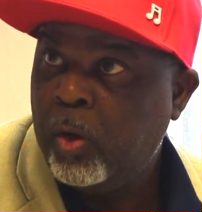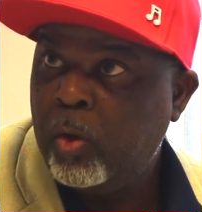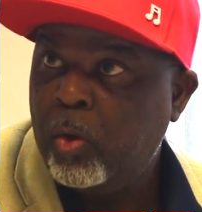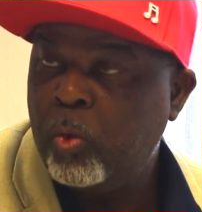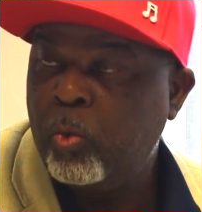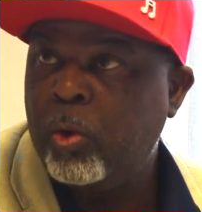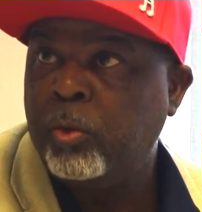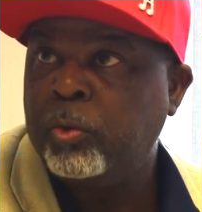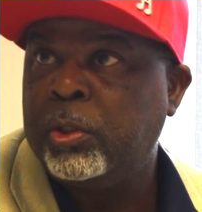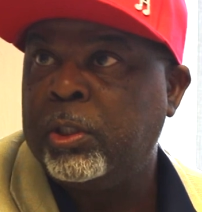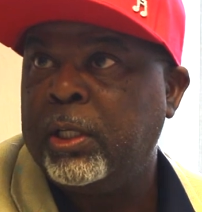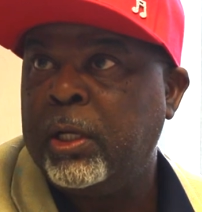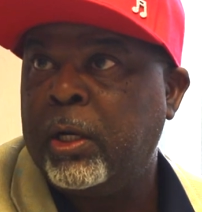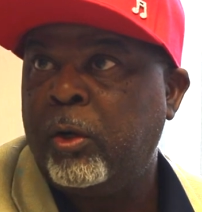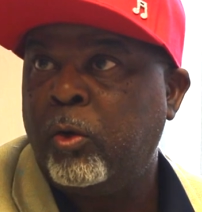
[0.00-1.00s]
who wrote
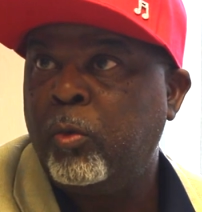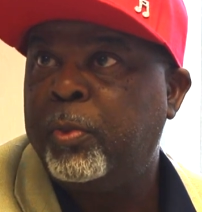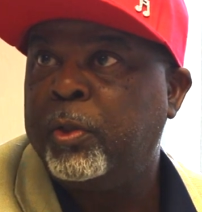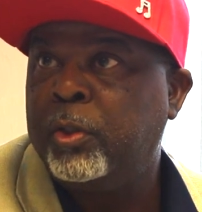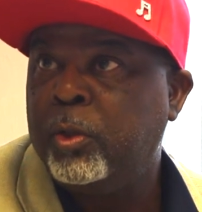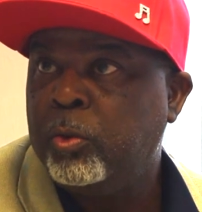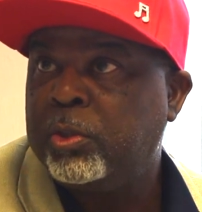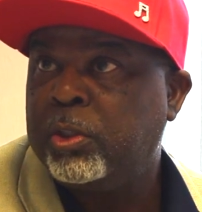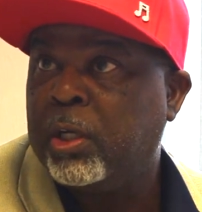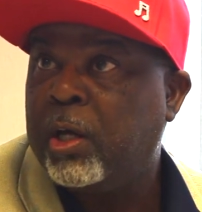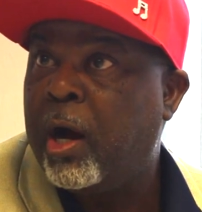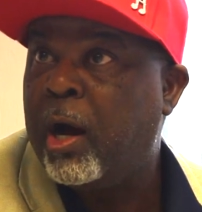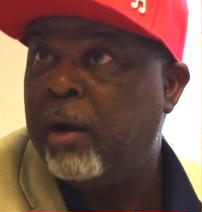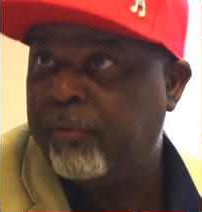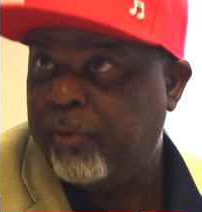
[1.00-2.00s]
the uh, who produced the
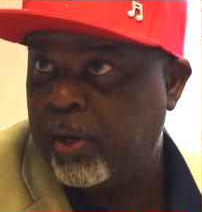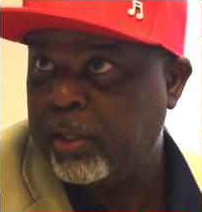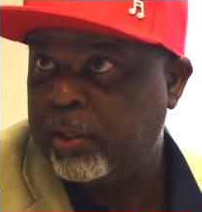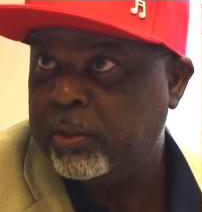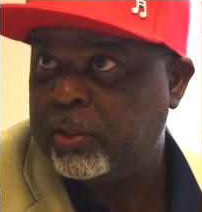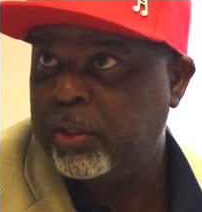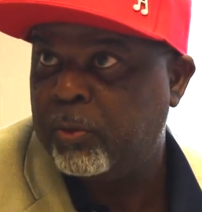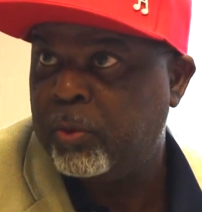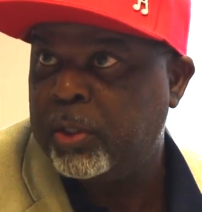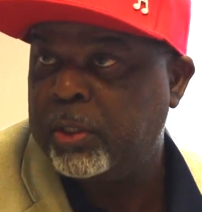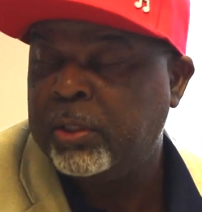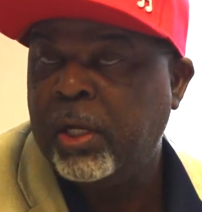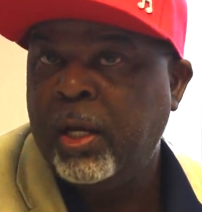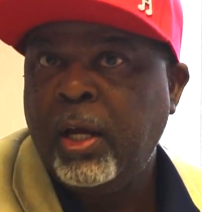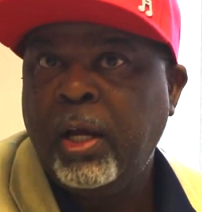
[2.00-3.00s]
Godfather mm -hmm. series.